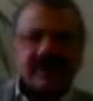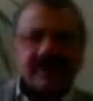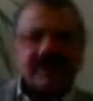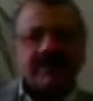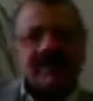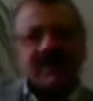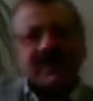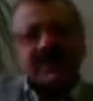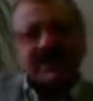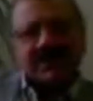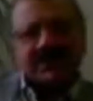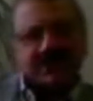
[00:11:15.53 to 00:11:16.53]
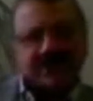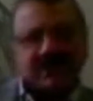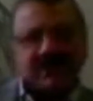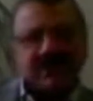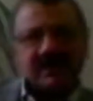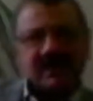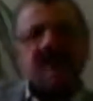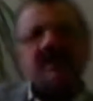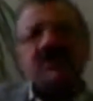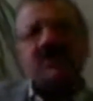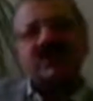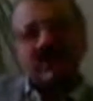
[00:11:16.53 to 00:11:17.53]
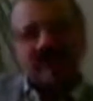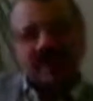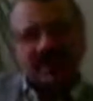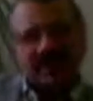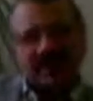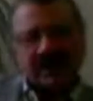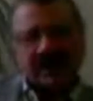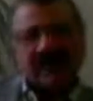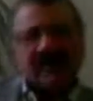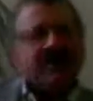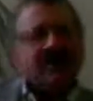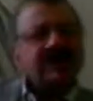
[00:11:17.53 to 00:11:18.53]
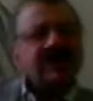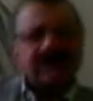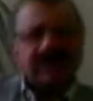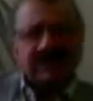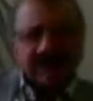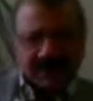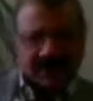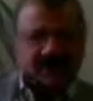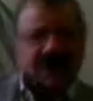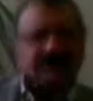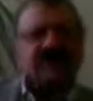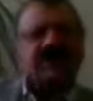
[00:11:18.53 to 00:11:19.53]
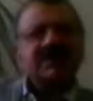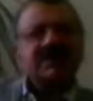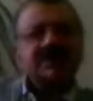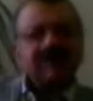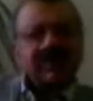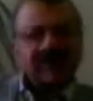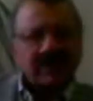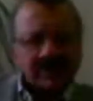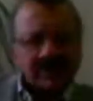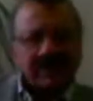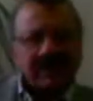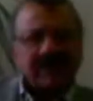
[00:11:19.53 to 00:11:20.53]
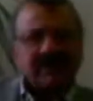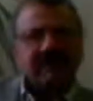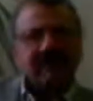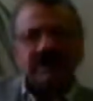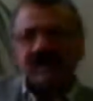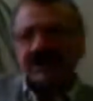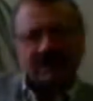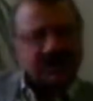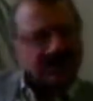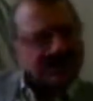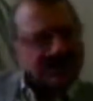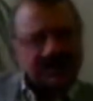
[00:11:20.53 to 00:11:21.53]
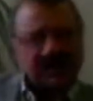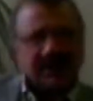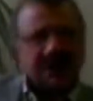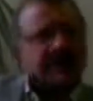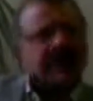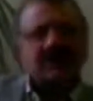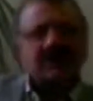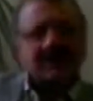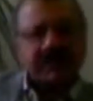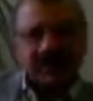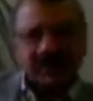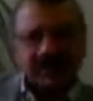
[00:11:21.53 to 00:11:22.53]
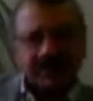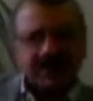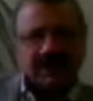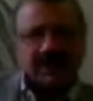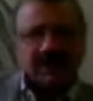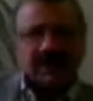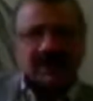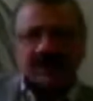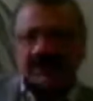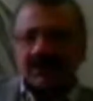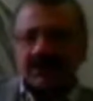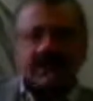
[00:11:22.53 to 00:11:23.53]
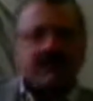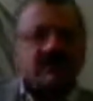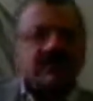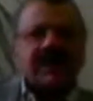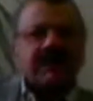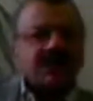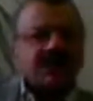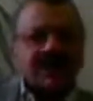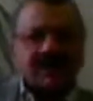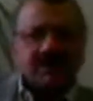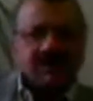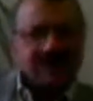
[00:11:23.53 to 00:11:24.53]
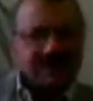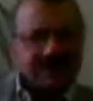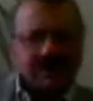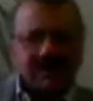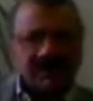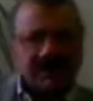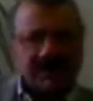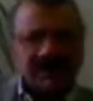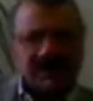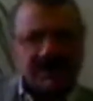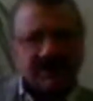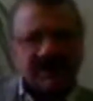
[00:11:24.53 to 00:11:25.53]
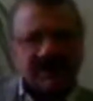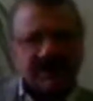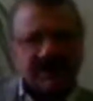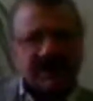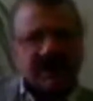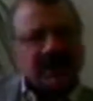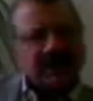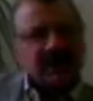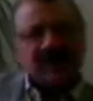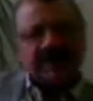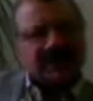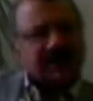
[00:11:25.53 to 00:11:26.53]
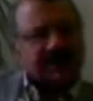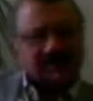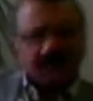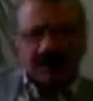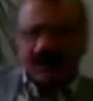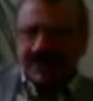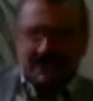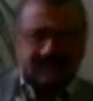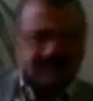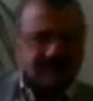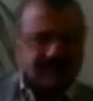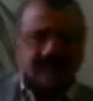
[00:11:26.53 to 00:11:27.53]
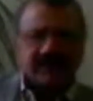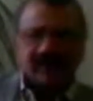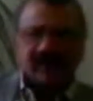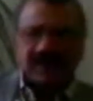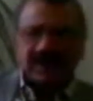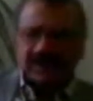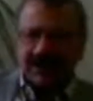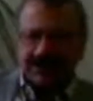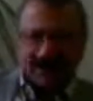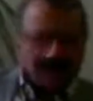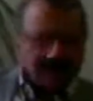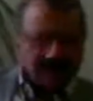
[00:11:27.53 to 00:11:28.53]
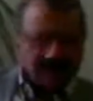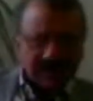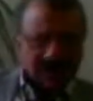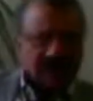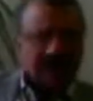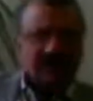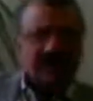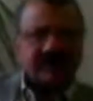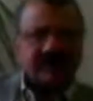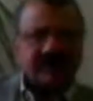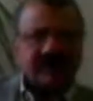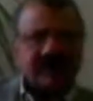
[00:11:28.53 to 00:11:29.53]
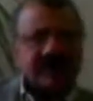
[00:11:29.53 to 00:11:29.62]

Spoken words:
My apprehension is, in future, when such competition will not be there because there will be patents, it will have to be at the mercy of the multinationals. If they charge low price, it is affordable. If they don't, it is not affordable.